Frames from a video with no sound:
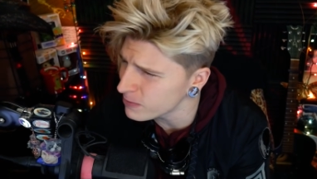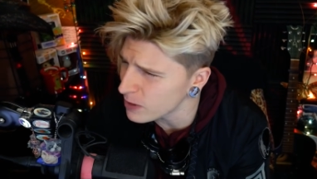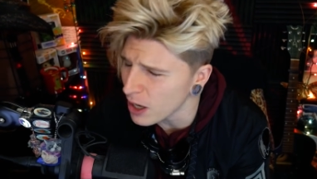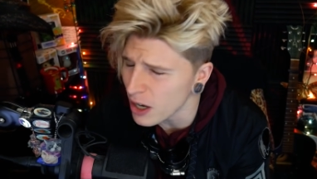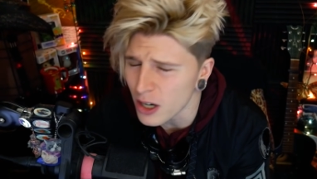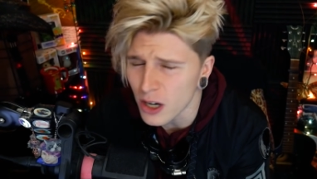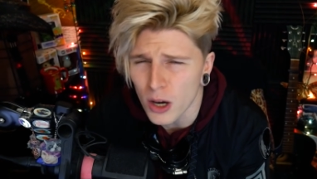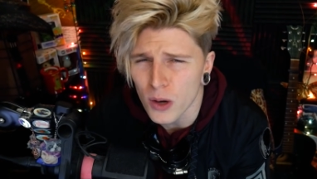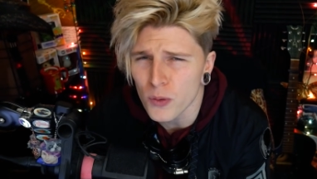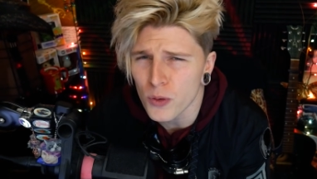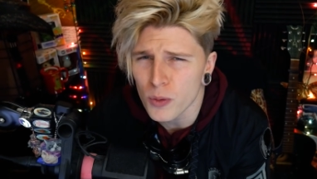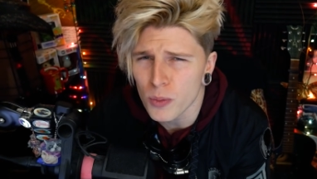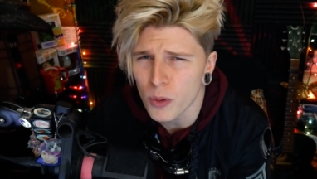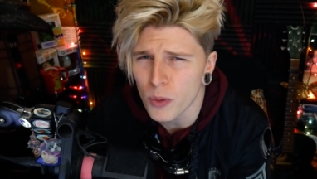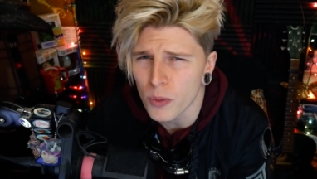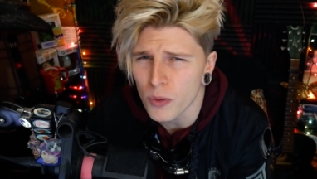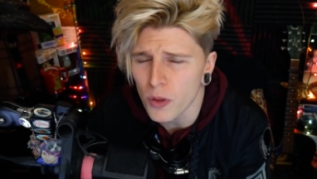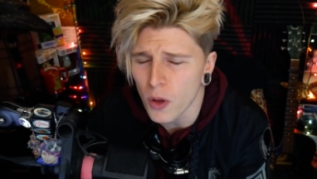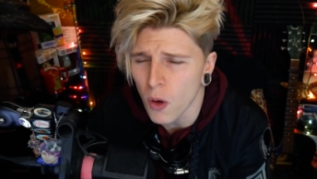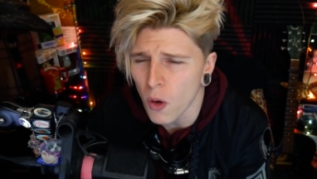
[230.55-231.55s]

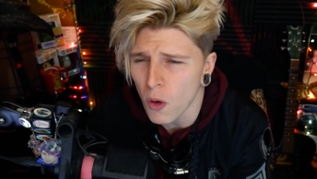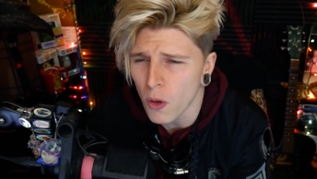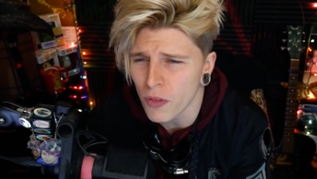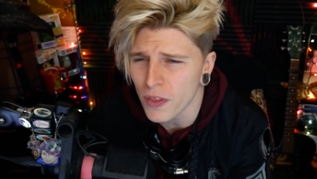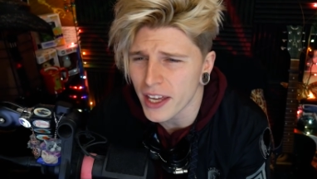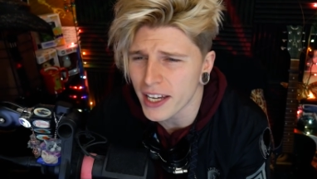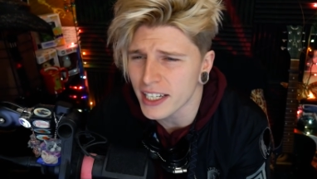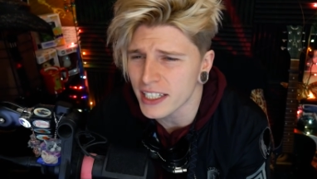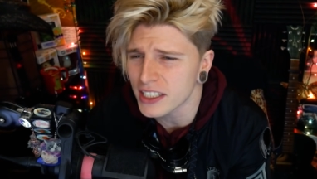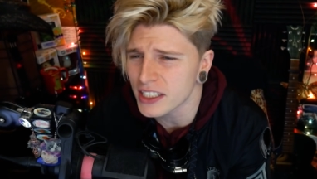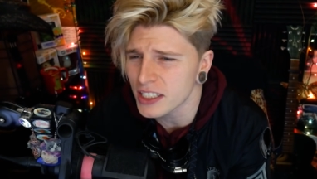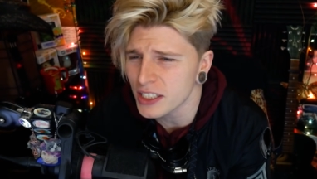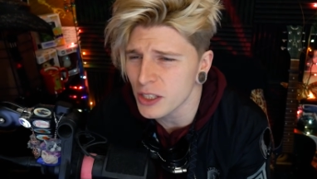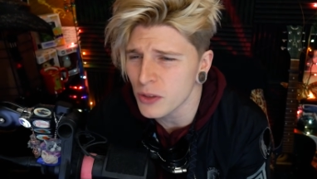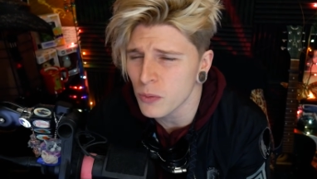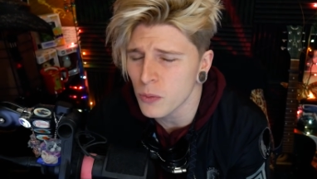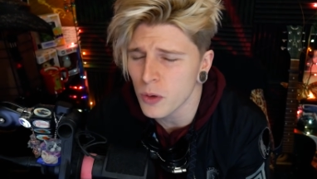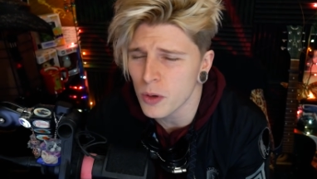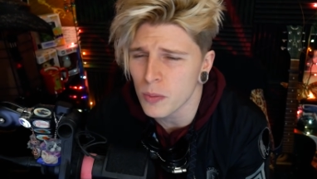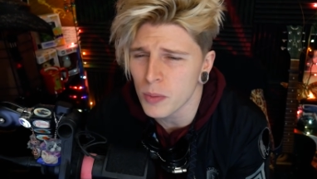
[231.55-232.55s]
uncomfortable with the whole thing and she
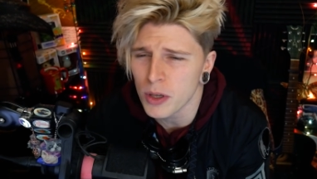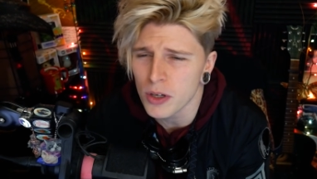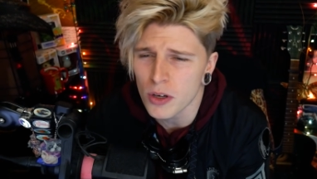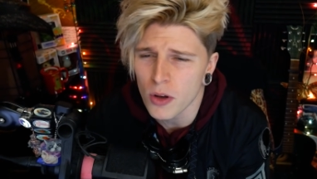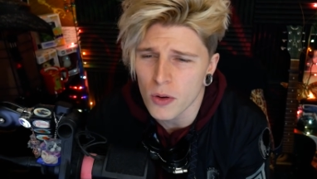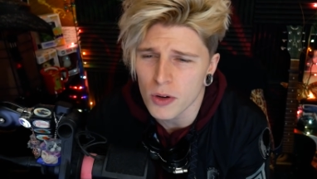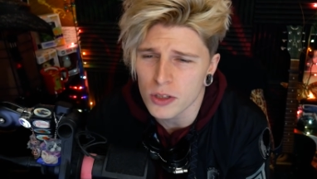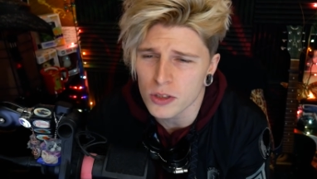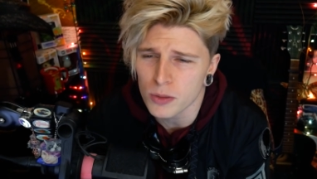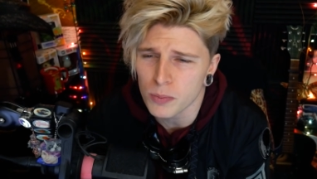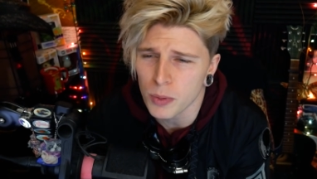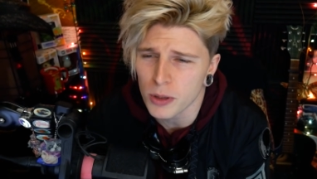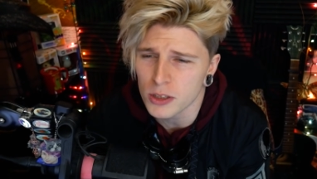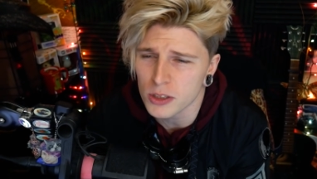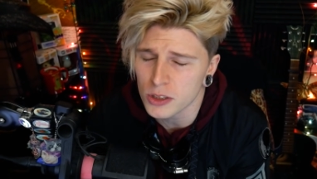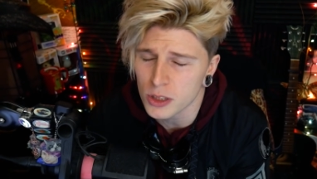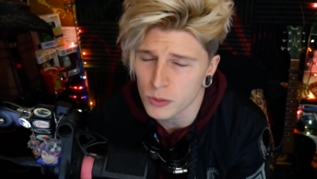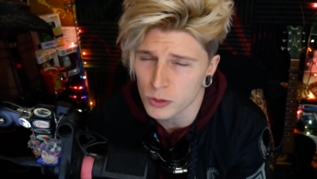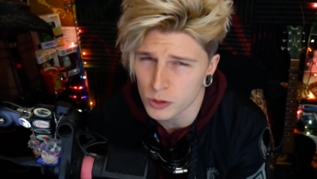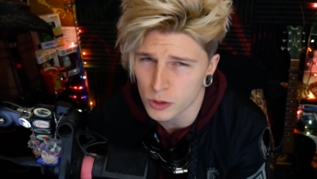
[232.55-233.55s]
didn't want to be known as the
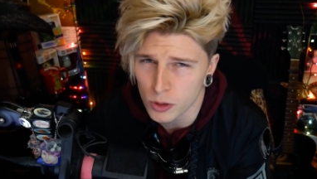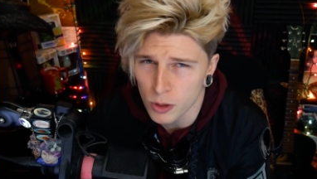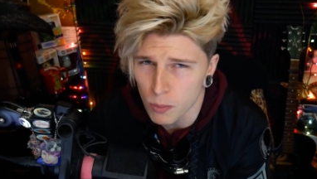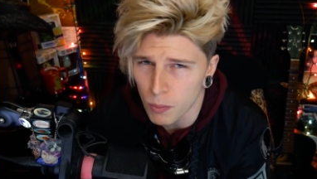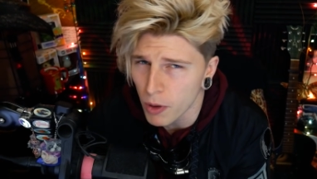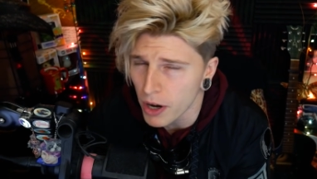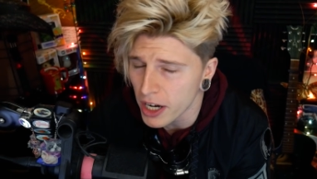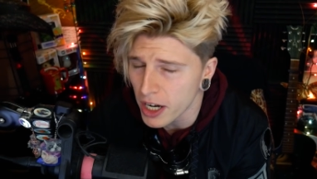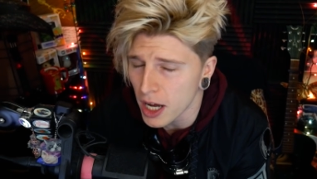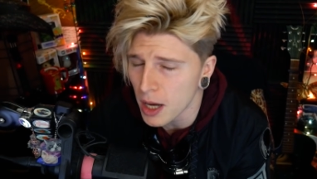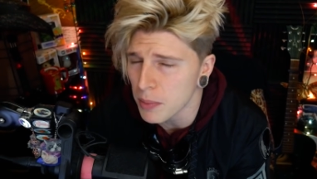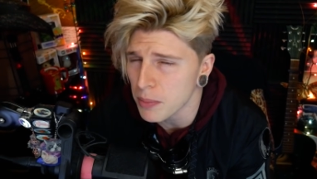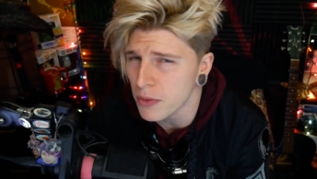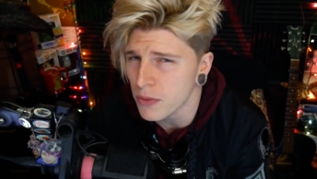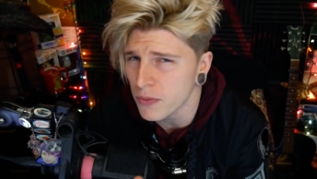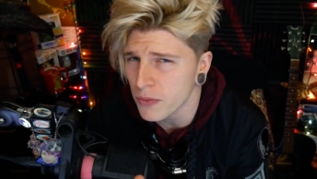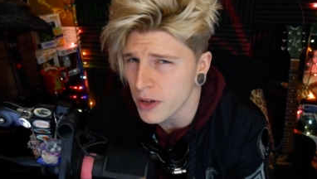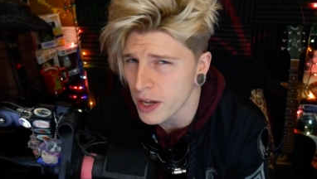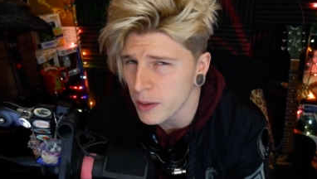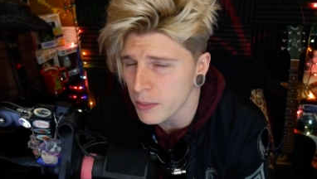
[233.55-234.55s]
person that was going to break up a
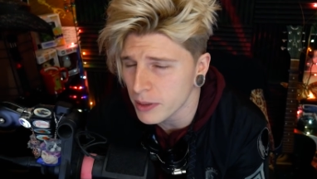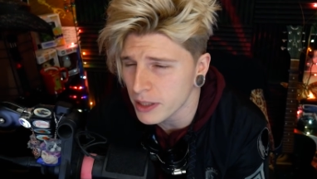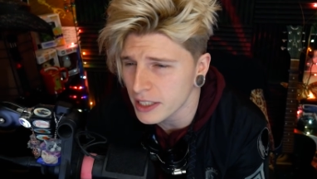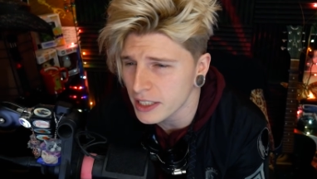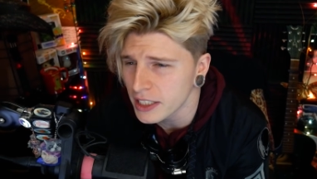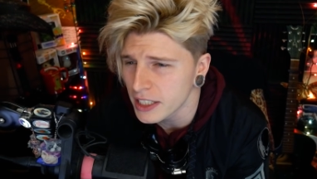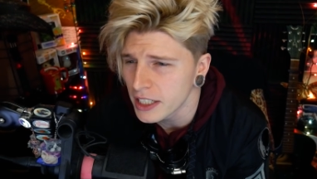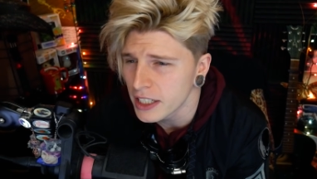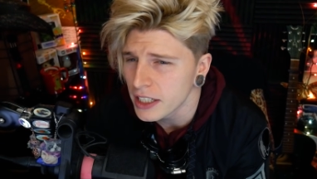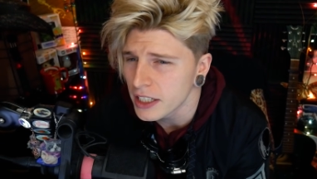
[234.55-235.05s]
family.